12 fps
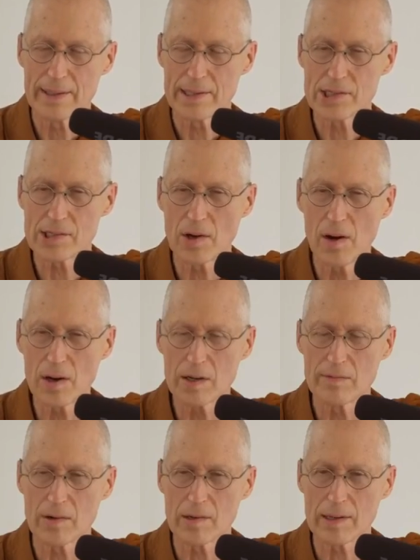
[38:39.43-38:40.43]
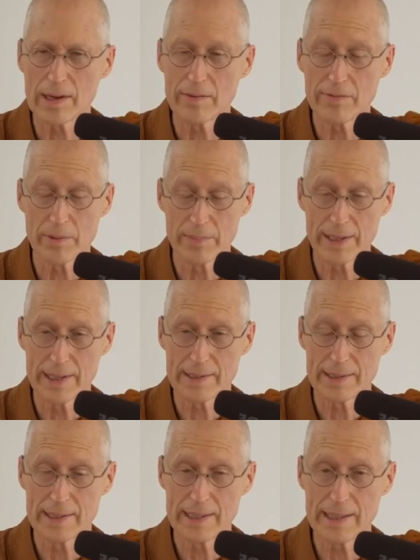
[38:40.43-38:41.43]
stock of our life from day
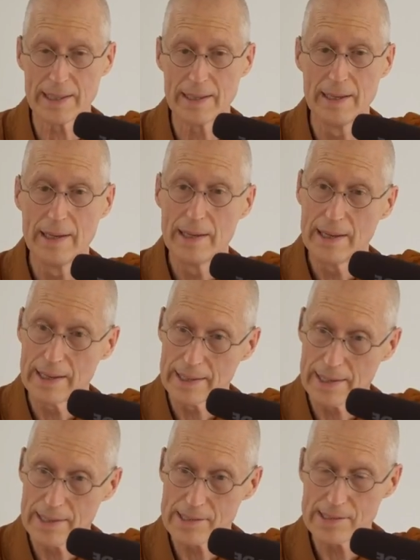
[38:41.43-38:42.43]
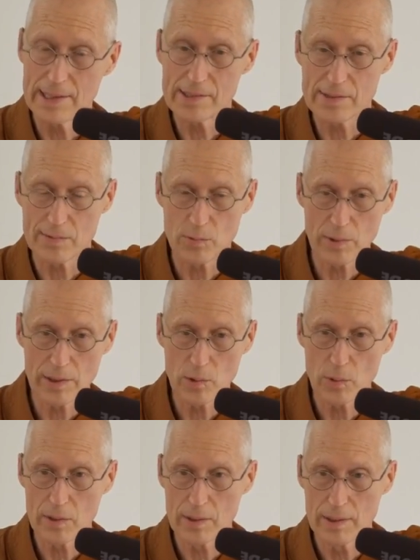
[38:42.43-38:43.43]
to day and get a sense of where
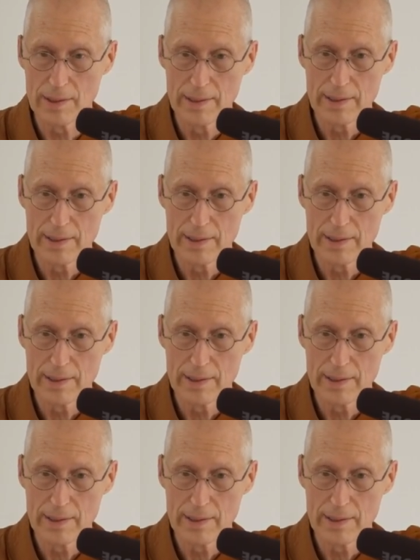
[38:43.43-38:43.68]
we're